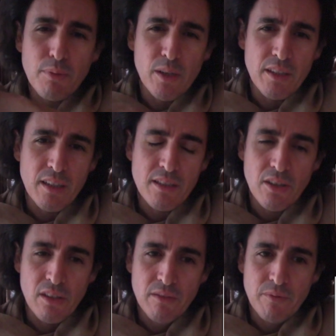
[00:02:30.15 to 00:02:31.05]

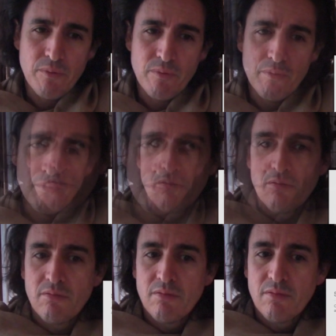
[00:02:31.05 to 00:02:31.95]
pratyaksha.
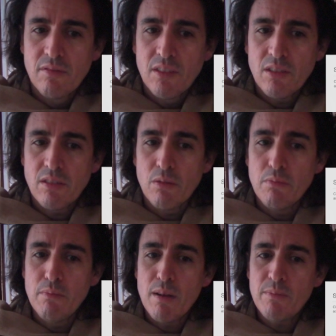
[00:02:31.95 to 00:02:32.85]
So
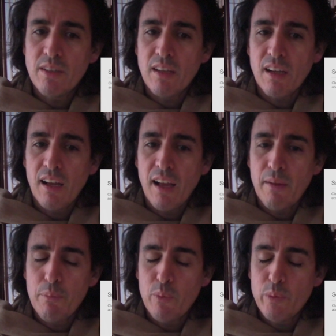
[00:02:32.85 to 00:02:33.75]
Mimamsa
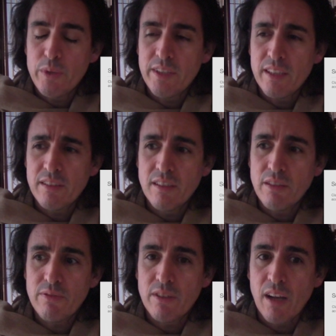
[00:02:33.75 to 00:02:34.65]
presents a
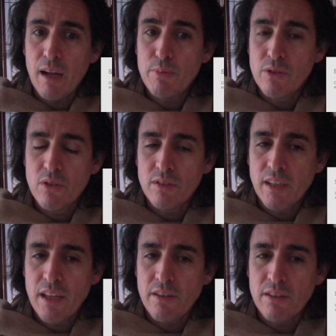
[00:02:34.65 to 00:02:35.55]
different option
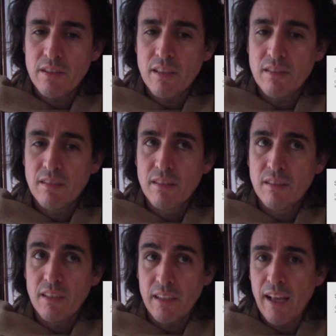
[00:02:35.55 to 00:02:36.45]
altogether.
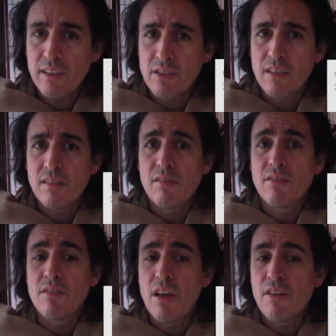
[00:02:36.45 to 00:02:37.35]
It actually says
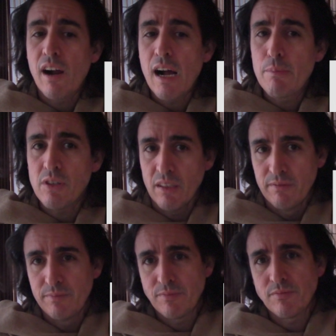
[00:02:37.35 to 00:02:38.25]
there's another option.
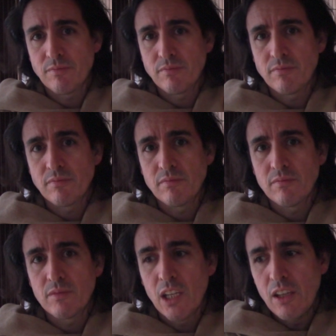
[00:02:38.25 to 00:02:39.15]

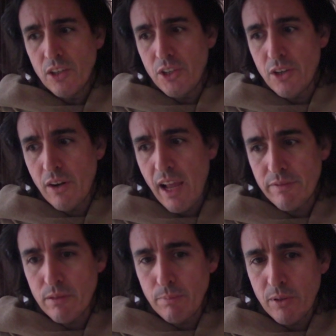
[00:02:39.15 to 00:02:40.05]
You don't
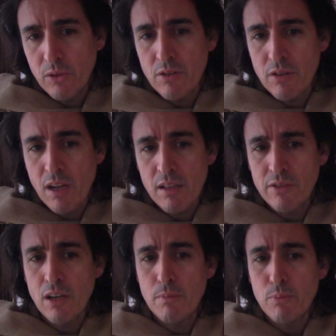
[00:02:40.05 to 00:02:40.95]
have to build your
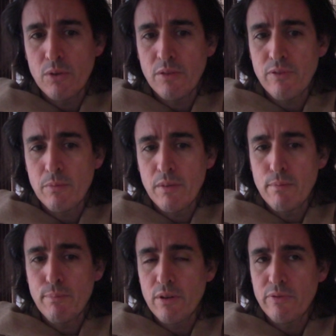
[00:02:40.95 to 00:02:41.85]
knowledge upward from
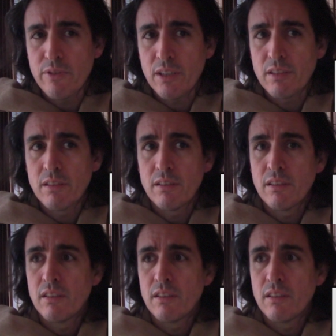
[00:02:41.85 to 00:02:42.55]
imperfect